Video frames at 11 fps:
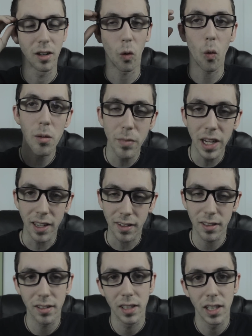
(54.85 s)
or
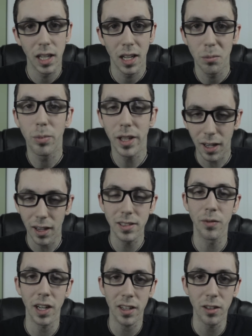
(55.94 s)
meet because
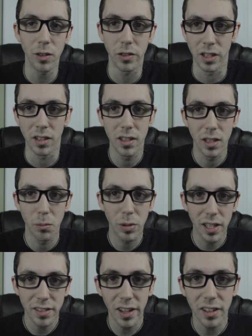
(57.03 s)
of technology.
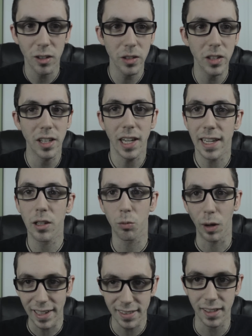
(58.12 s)
Because technology is
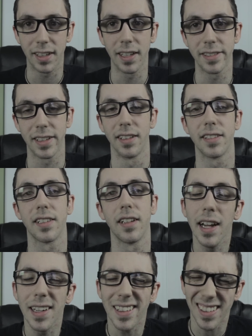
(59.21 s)
erasing distance.
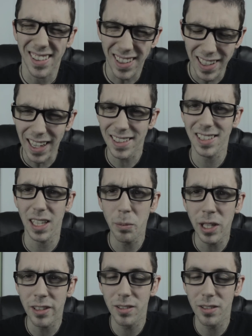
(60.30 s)
And yes, I mean,